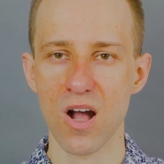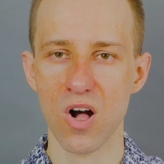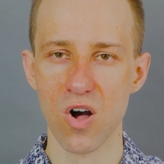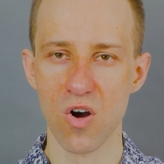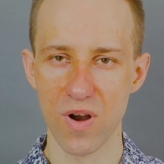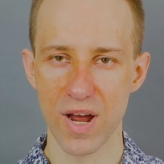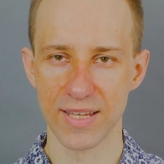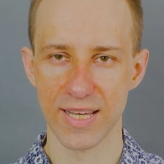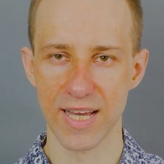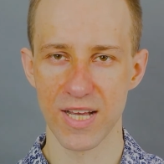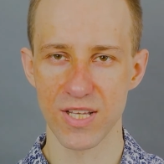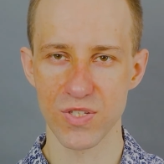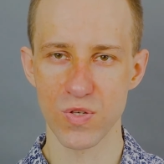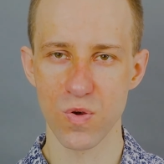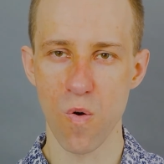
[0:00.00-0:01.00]
Alright
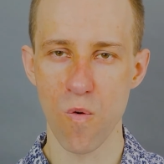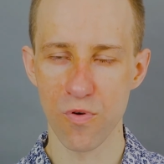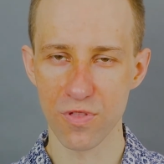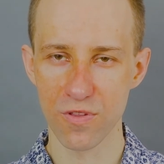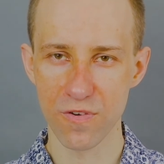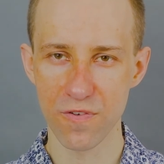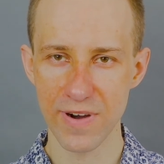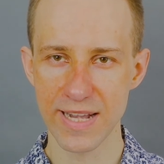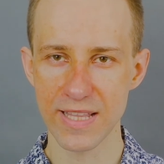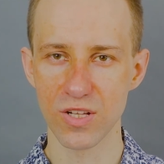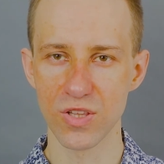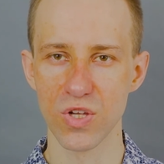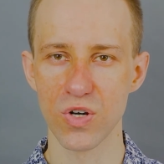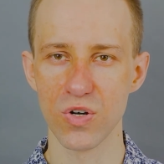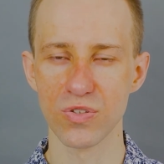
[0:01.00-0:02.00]
guys, so for the
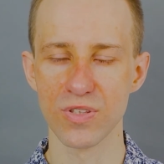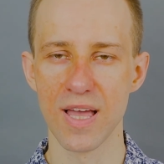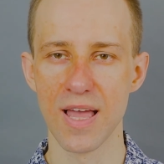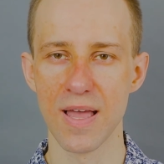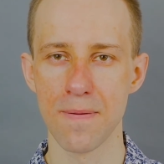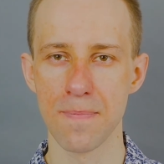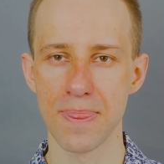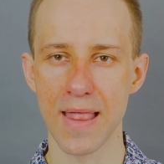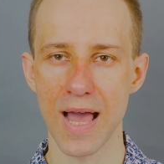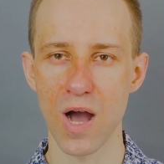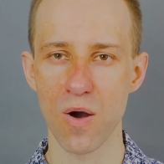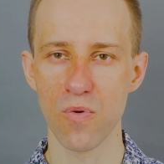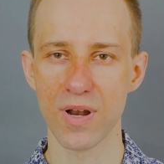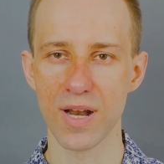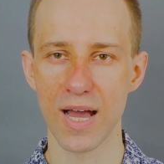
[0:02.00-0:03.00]
final note,
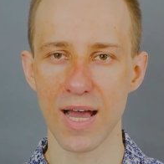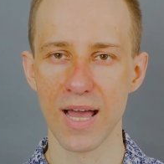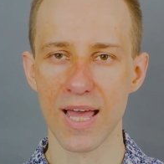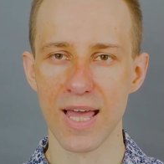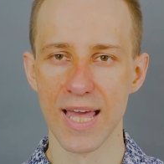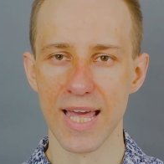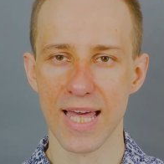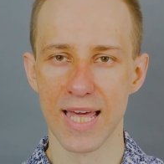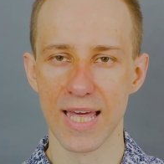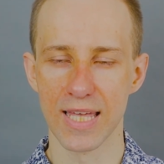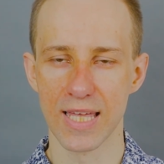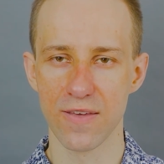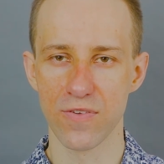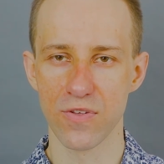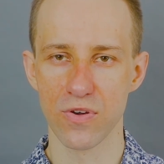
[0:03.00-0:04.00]
I want to
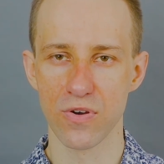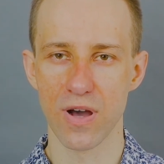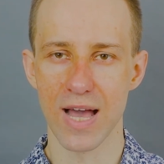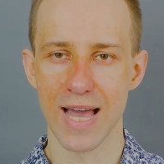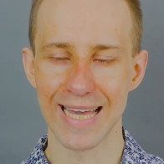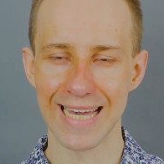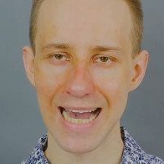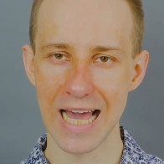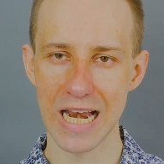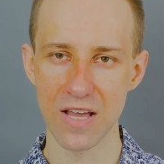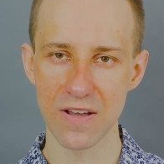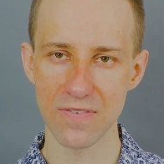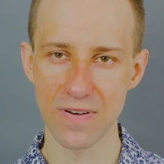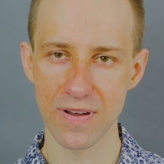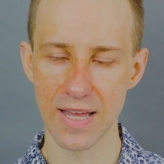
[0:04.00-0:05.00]
give you kind
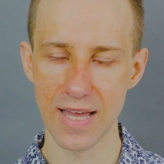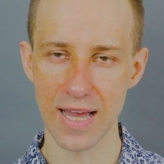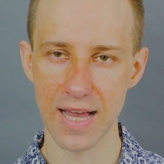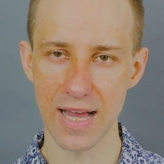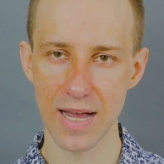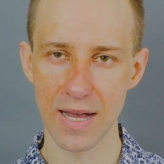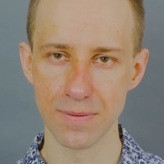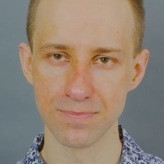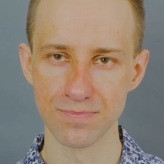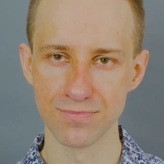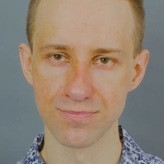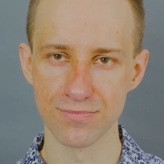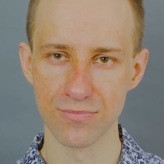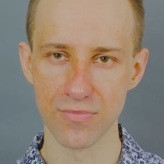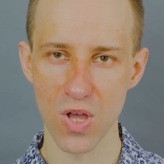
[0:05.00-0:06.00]
of
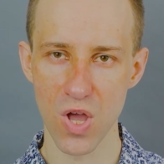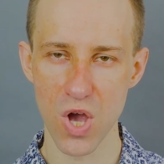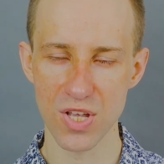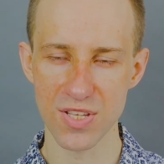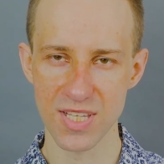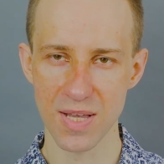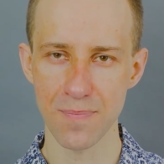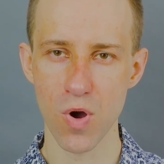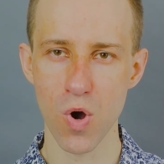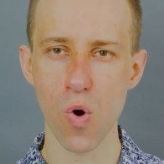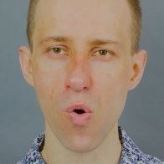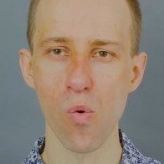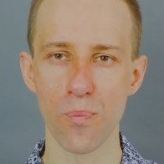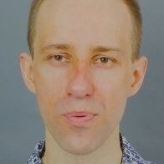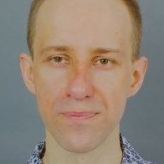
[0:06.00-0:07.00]
some
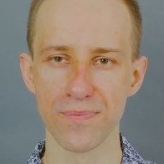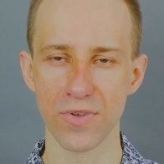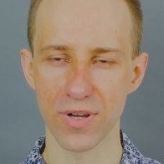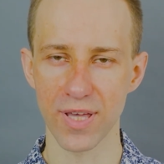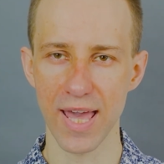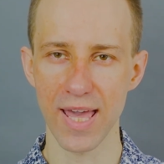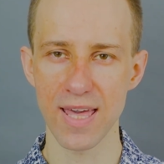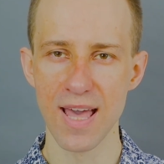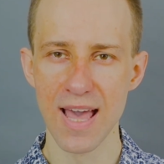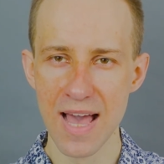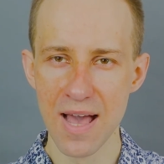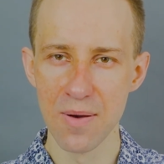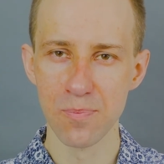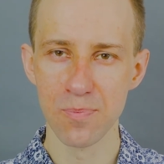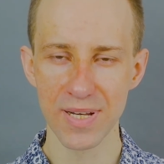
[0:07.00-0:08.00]
hope, okay?
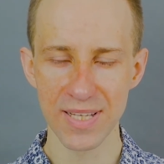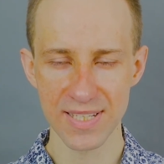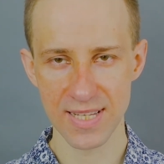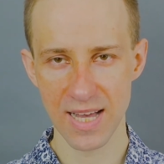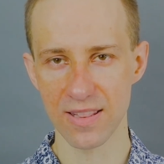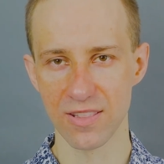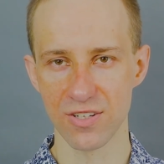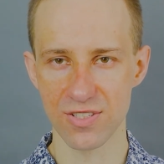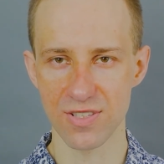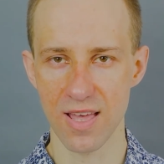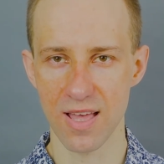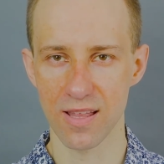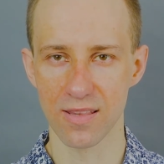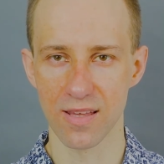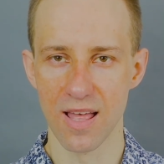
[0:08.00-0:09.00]
Please
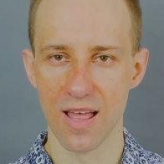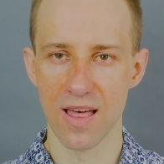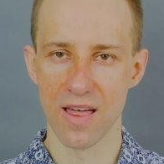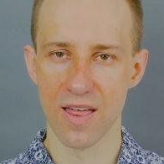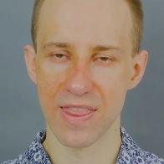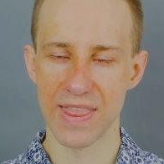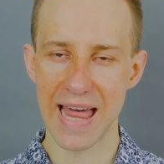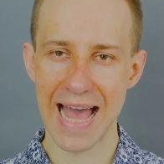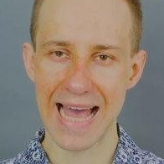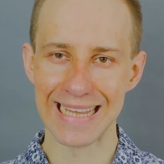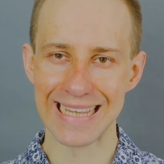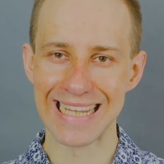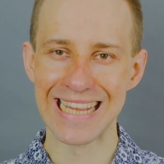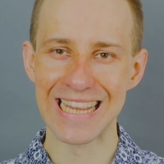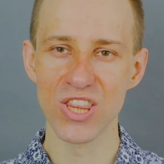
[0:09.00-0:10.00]
understand
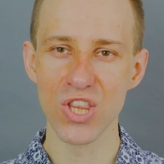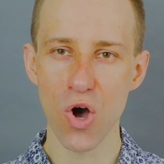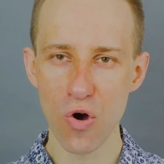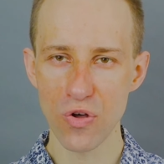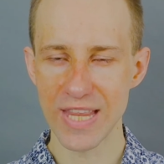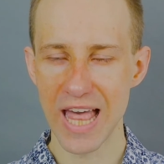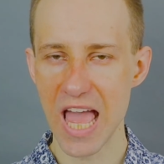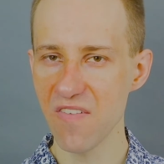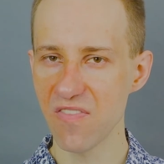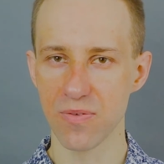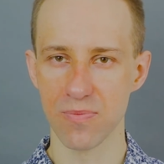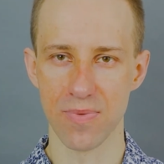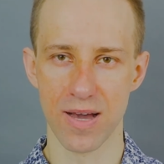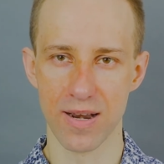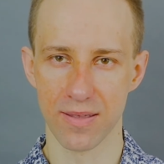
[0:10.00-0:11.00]
that not
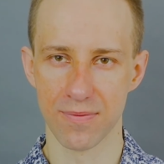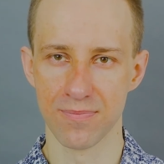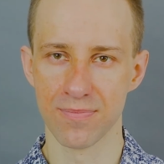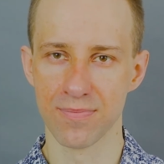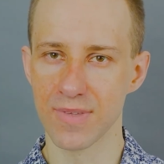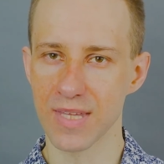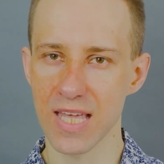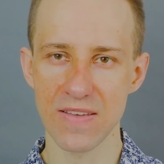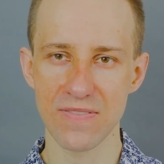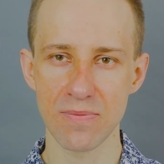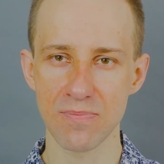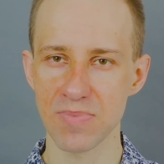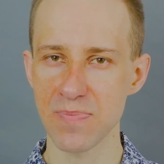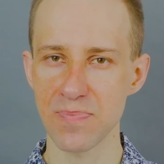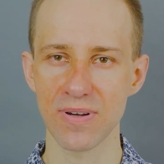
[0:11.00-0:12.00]
everybody,
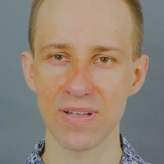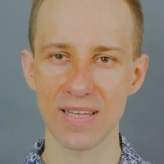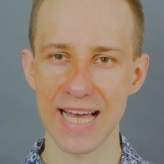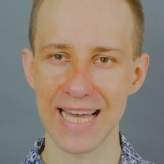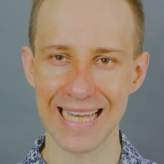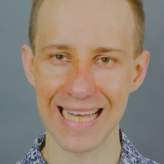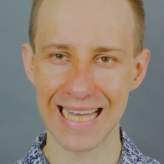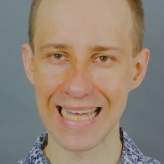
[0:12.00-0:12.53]
even people like